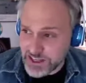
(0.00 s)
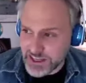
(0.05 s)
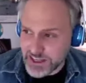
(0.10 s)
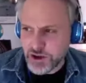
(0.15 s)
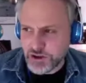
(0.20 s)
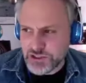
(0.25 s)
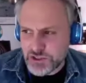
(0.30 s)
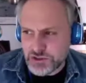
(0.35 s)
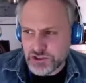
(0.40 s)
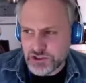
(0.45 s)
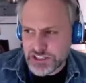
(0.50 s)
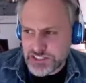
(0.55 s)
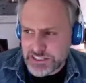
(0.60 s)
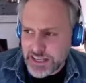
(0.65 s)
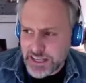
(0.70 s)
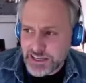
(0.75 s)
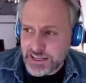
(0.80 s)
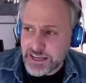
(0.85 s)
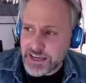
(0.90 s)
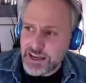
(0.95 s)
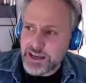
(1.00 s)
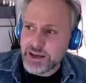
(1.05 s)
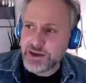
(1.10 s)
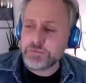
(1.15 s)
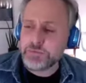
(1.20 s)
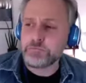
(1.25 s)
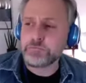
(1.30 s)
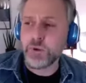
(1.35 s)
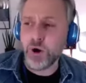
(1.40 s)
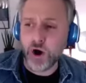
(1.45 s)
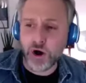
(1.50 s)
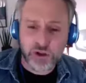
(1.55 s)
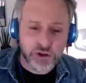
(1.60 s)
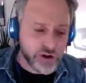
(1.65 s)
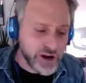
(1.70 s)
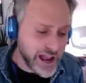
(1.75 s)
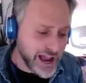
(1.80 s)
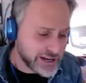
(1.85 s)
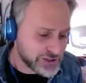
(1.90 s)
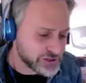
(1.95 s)
And also Jen's like baller
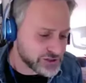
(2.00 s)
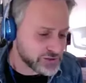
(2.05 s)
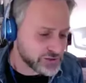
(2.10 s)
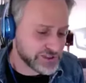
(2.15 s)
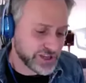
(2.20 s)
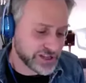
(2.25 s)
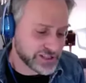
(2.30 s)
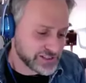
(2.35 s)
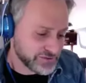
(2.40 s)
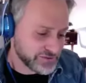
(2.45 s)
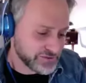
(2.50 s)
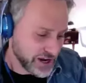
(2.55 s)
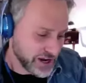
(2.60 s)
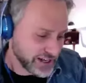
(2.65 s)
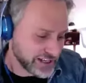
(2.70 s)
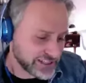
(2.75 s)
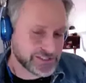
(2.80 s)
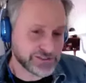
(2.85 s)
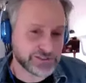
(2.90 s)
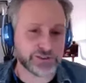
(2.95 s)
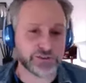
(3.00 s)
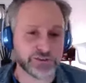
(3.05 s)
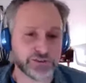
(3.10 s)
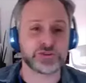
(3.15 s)
actress with tons of credits.